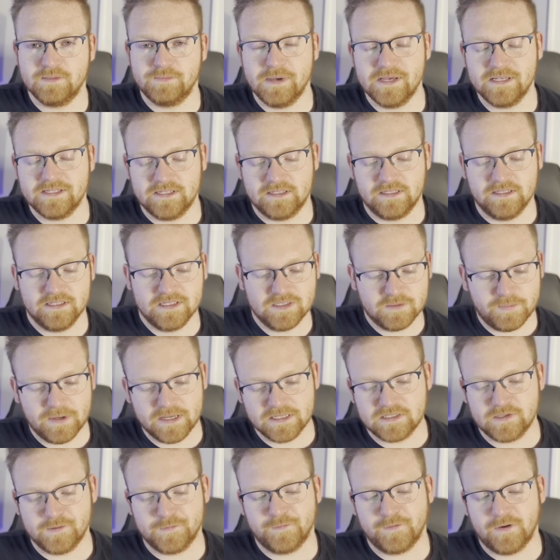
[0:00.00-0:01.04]
basically
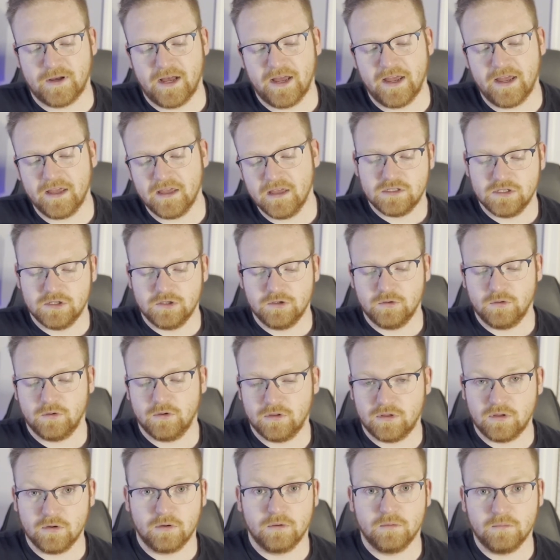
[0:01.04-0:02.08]
specifying to
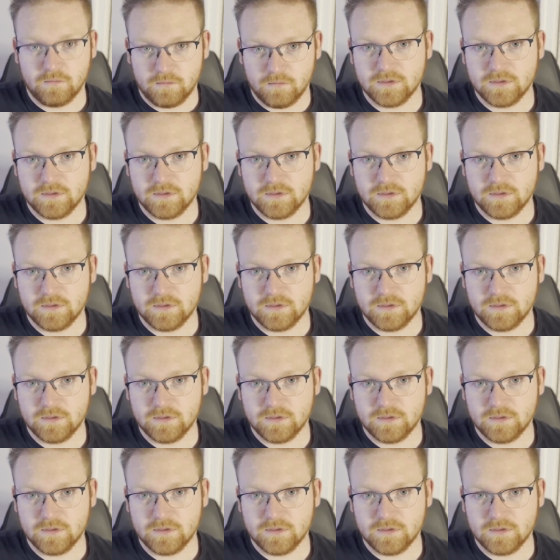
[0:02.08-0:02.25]
the